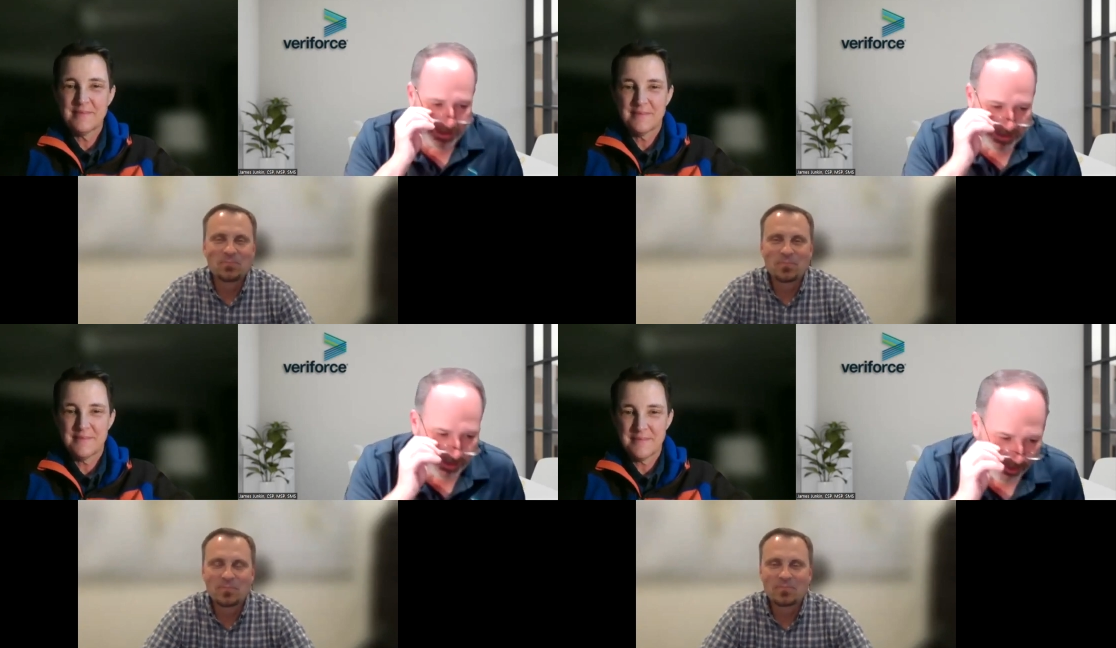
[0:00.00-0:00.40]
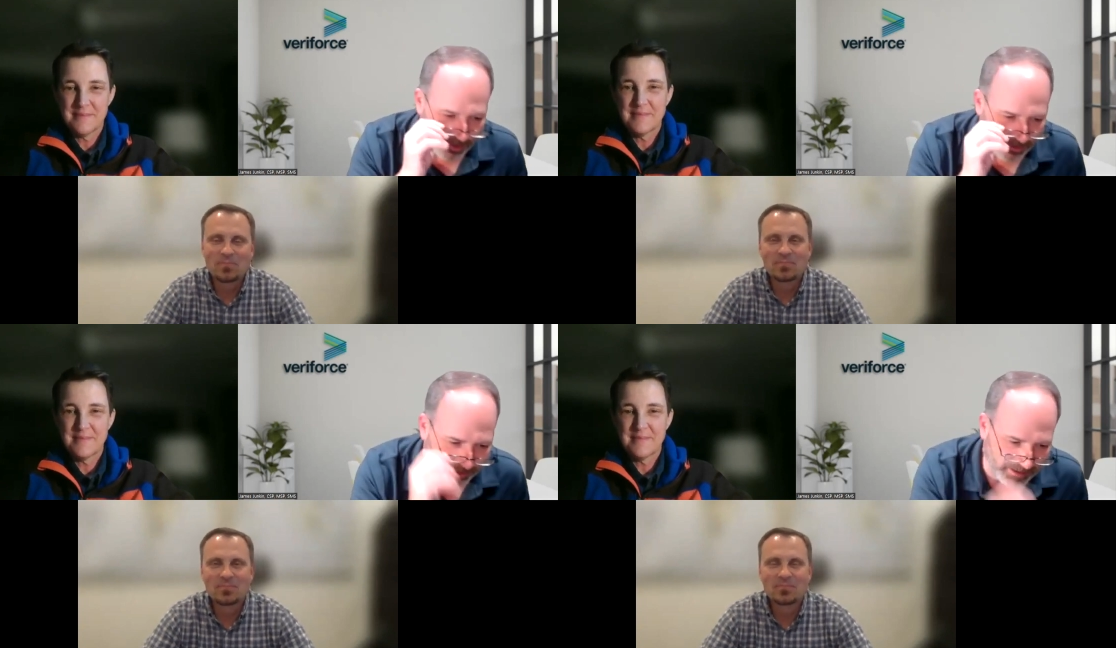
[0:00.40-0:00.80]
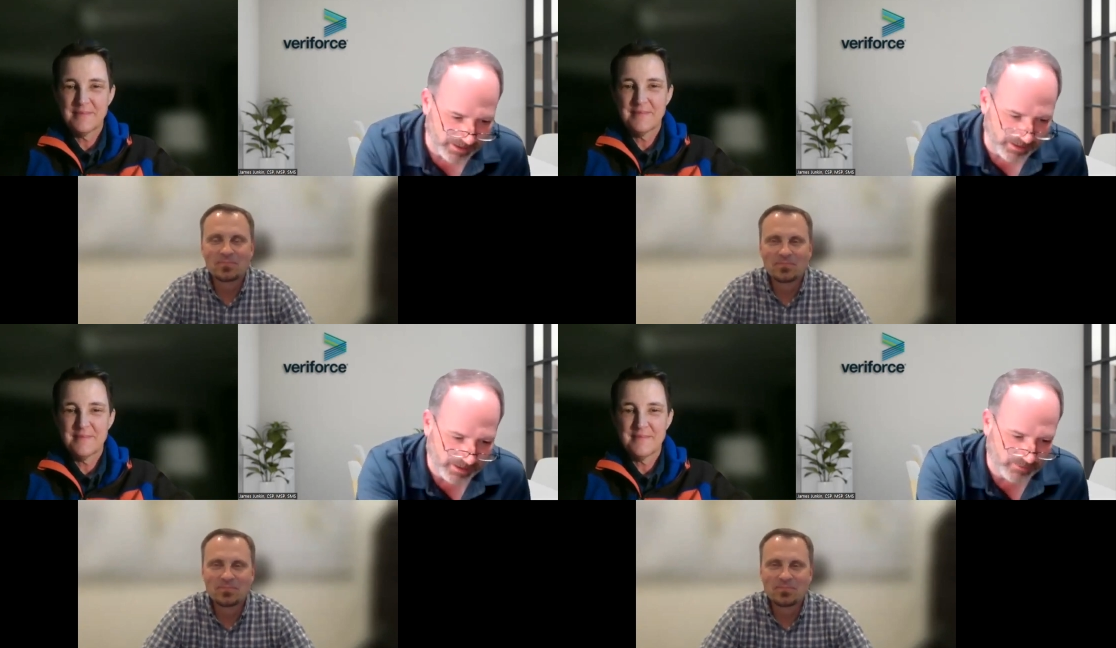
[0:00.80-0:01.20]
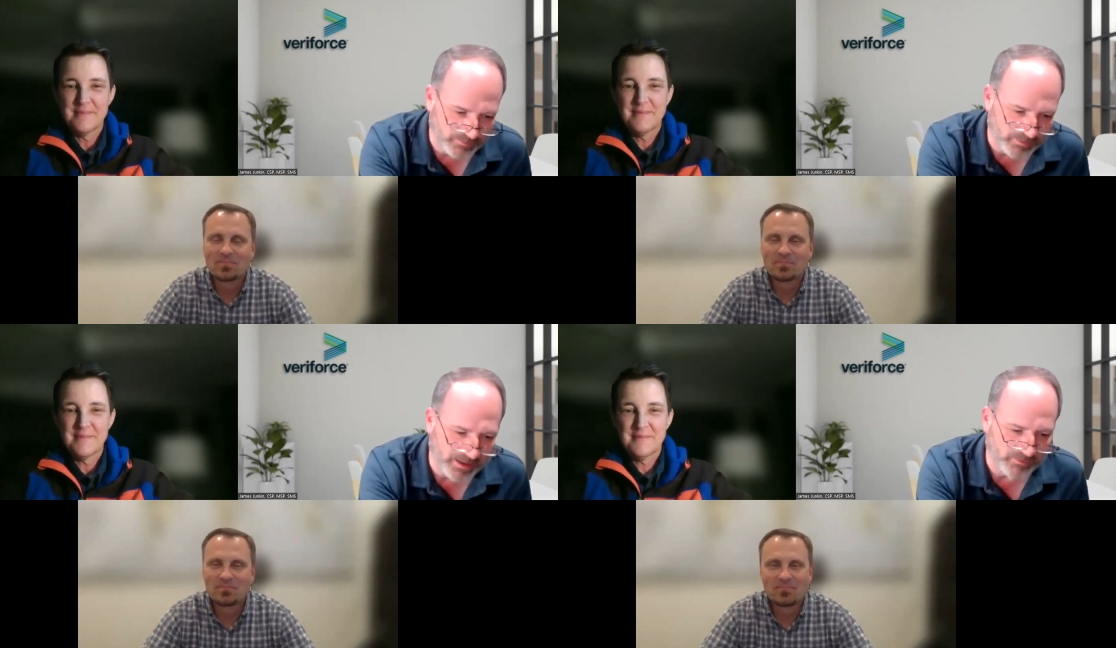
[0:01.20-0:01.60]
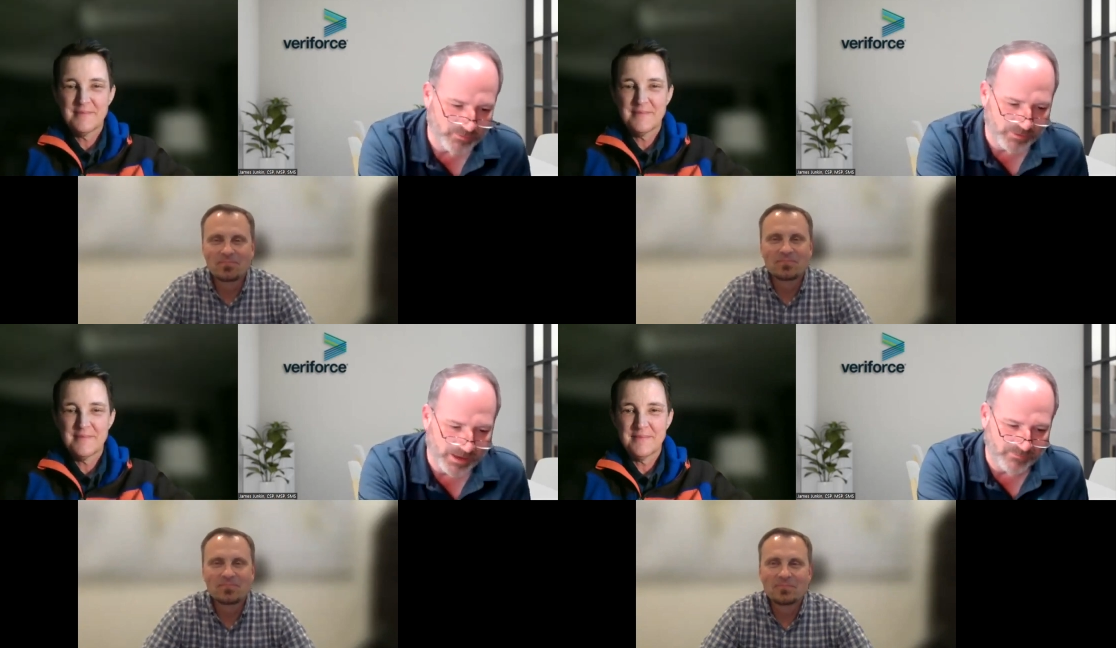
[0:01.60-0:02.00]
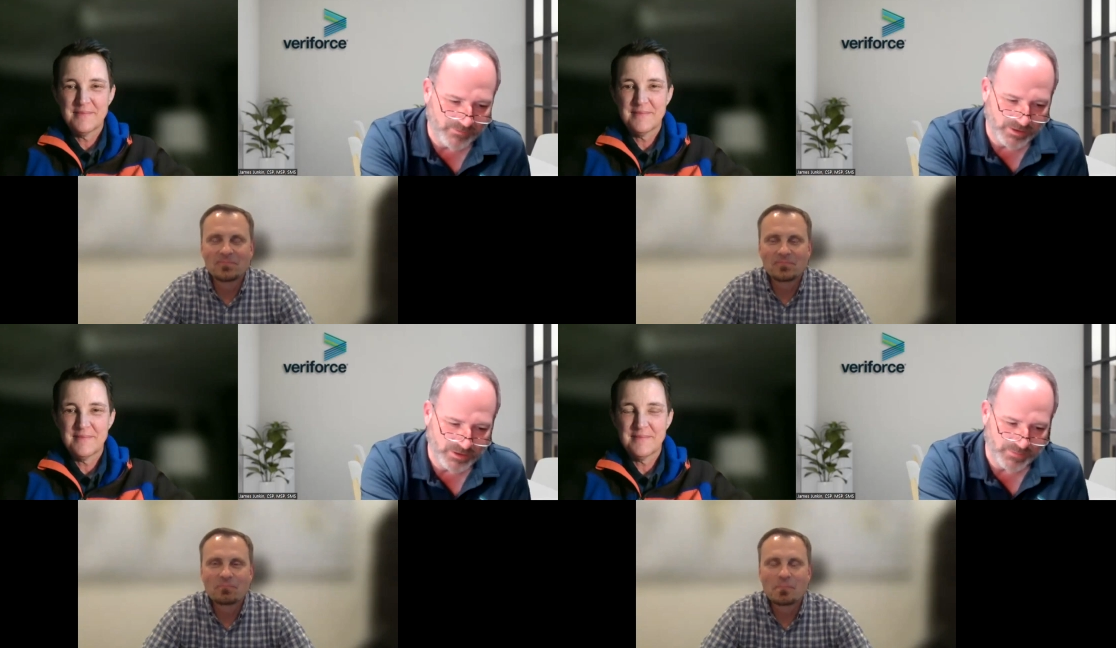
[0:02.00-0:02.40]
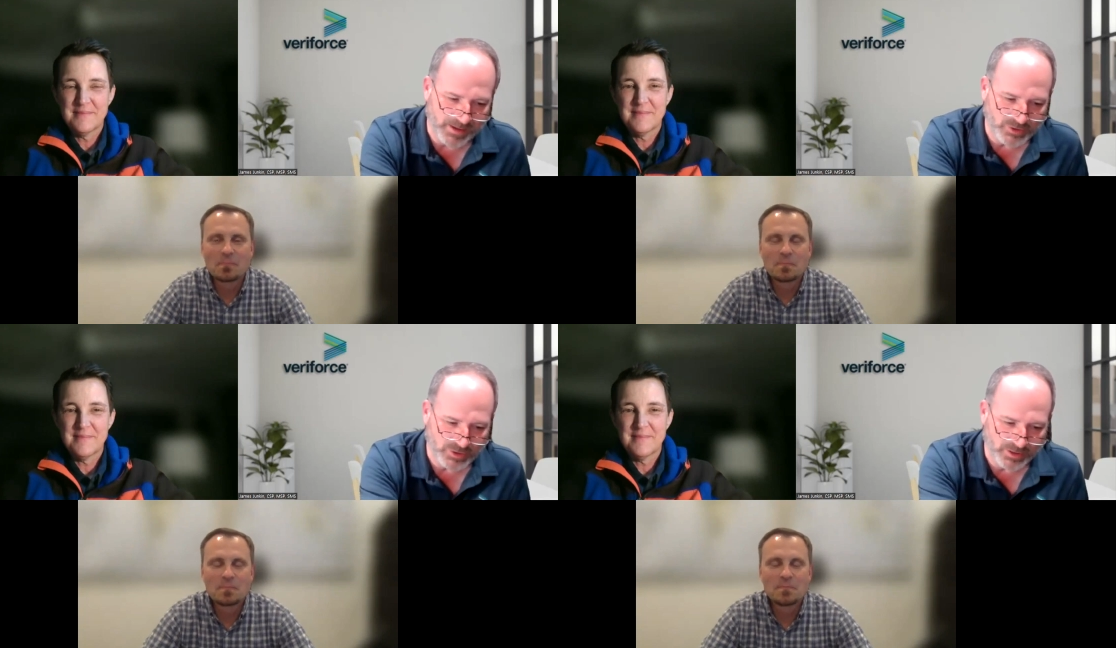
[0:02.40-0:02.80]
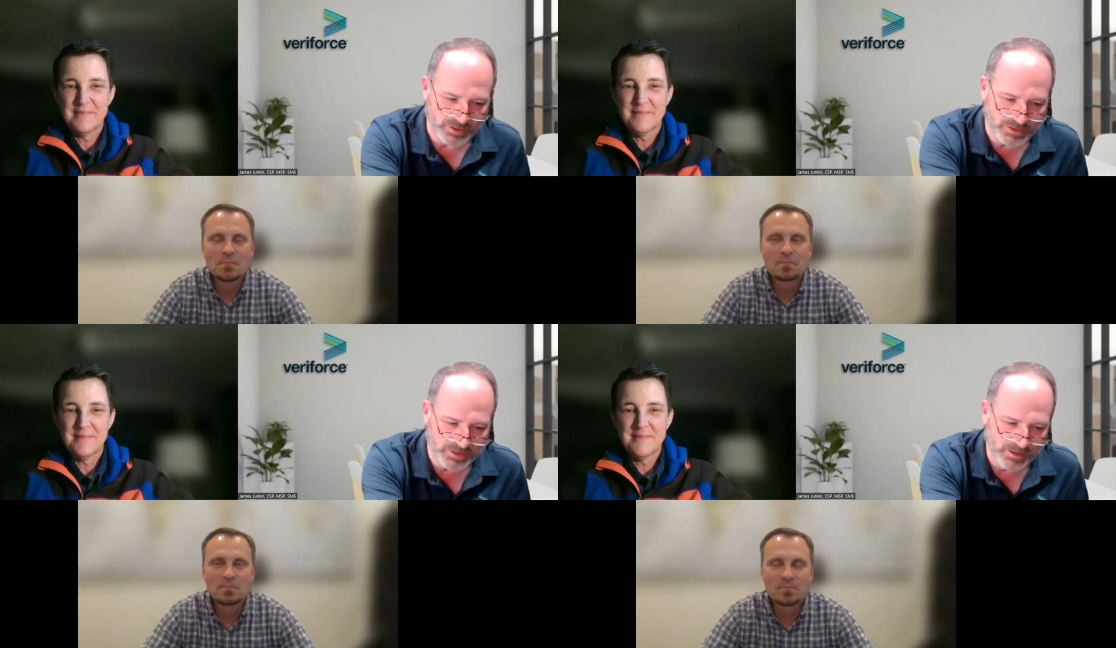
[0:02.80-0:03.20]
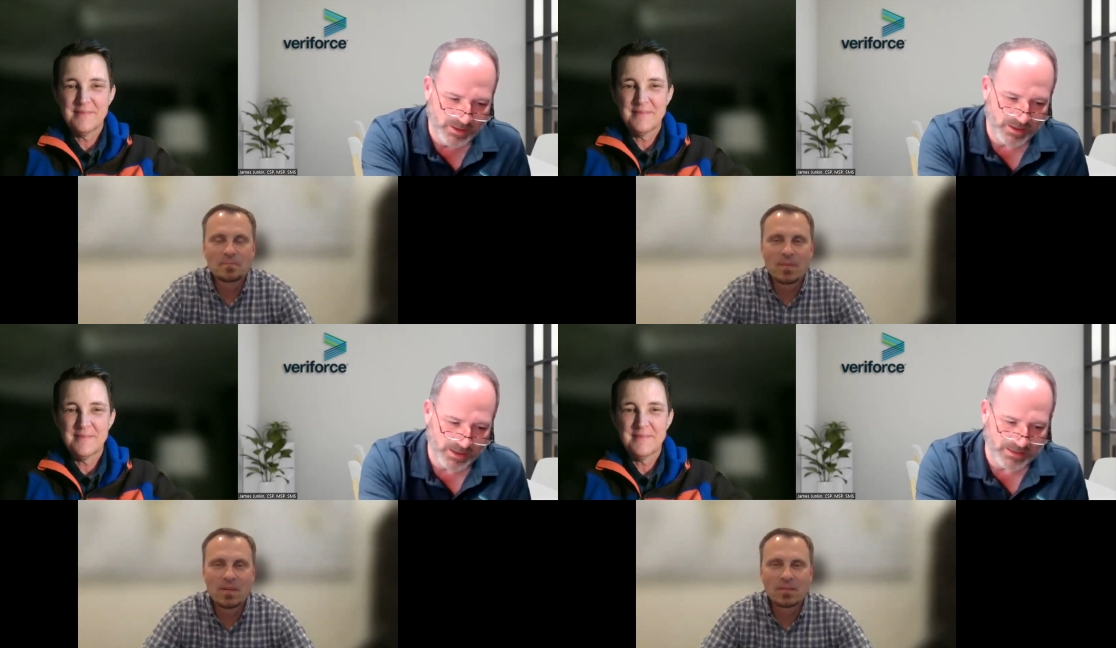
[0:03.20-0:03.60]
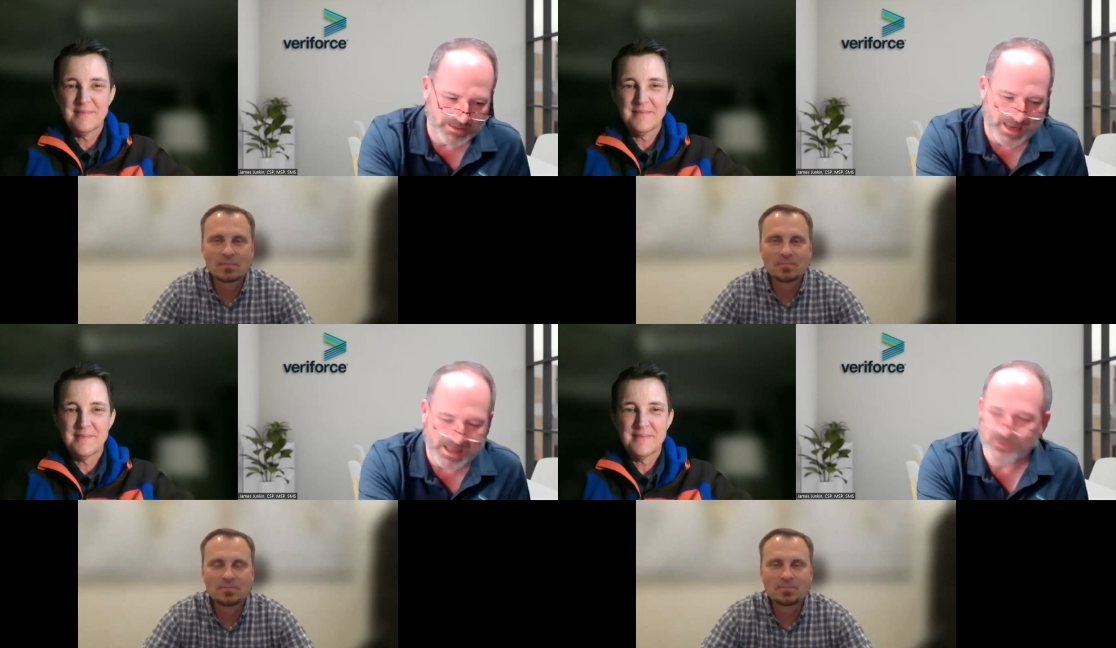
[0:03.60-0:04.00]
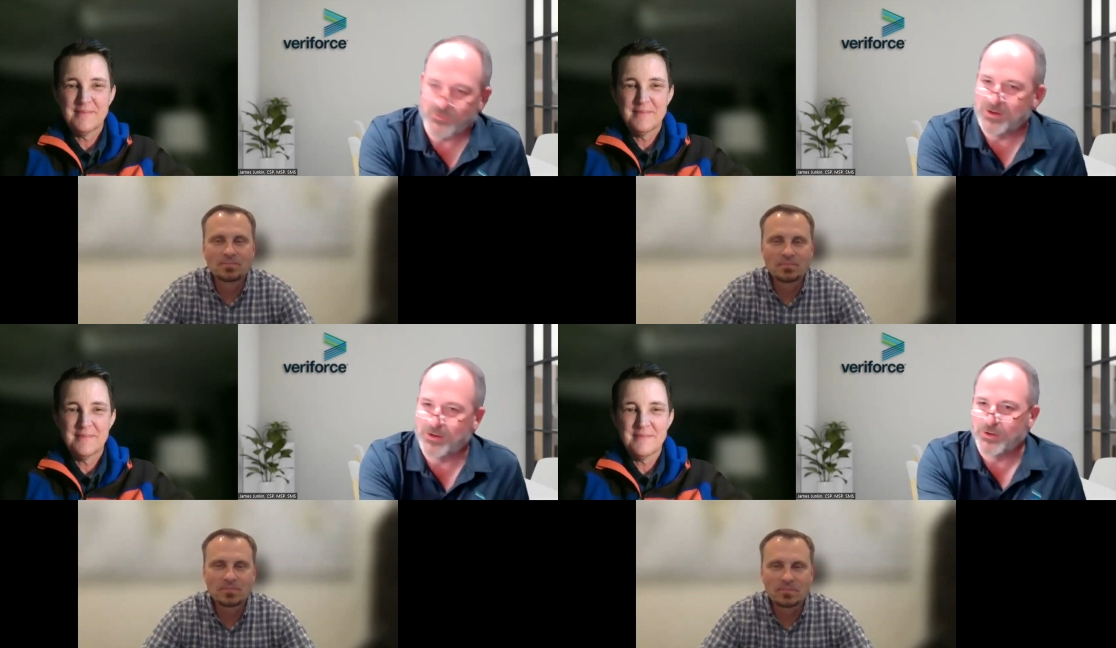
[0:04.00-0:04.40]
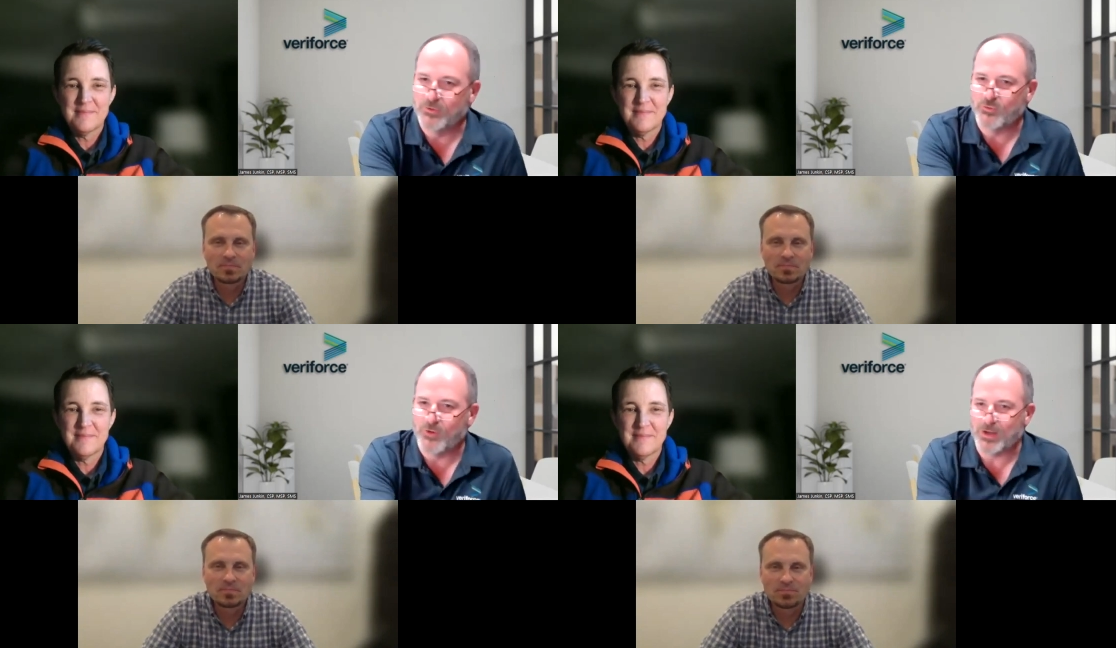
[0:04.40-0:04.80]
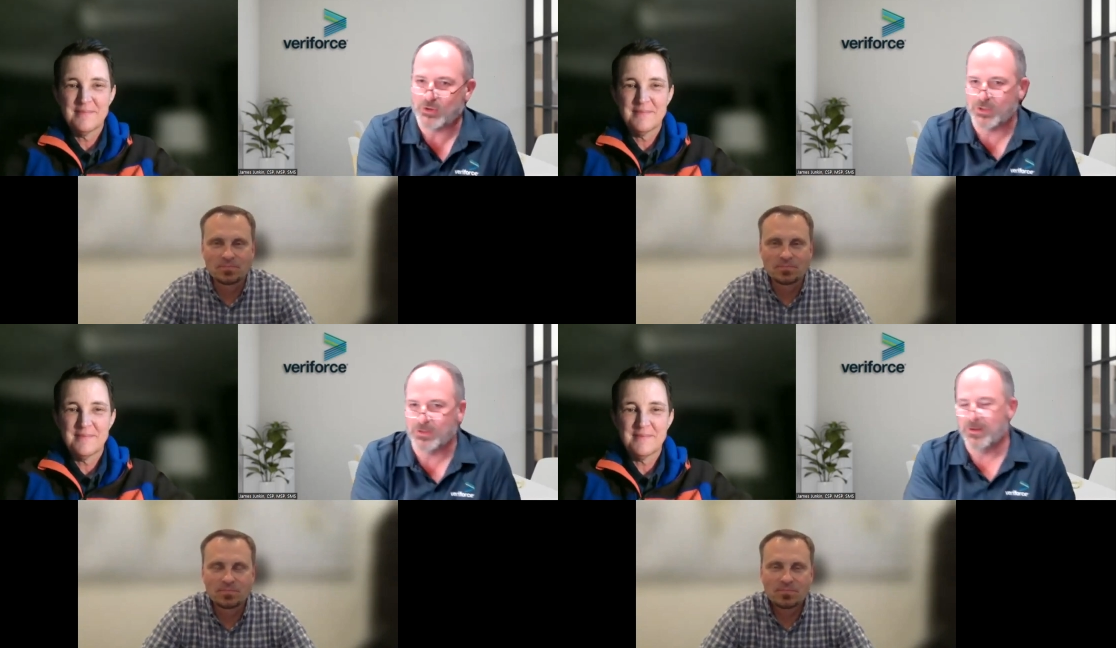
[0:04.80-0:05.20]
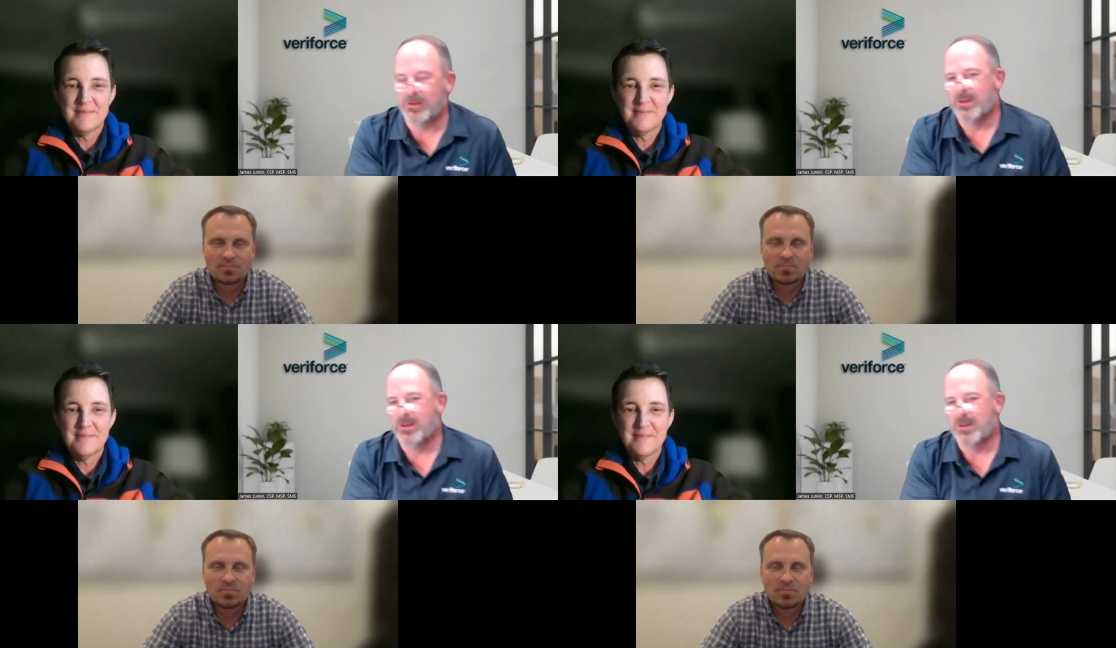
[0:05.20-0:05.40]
Speaker 1: He currently is a safety specialist in data center construction.